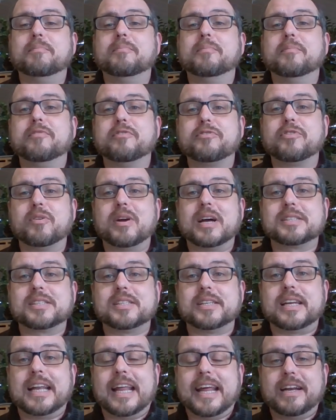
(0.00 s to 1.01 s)
um, for
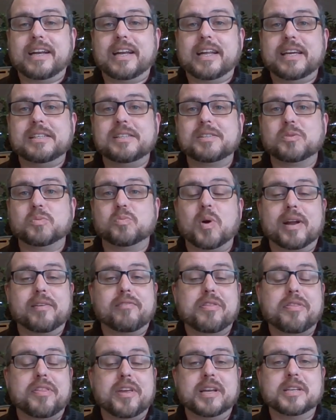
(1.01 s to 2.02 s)
us at Lendlease,
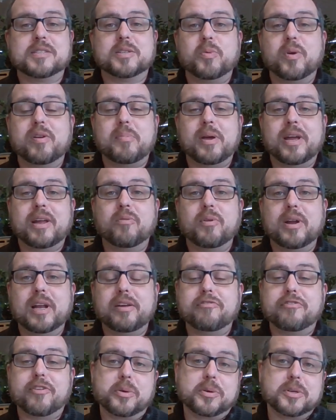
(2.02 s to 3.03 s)
one of the things that we've been
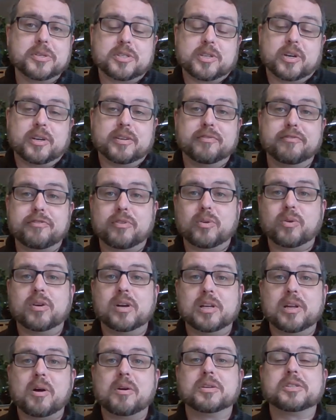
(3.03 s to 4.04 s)
really focused on
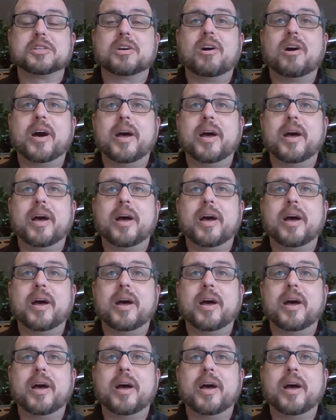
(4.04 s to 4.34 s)
for a long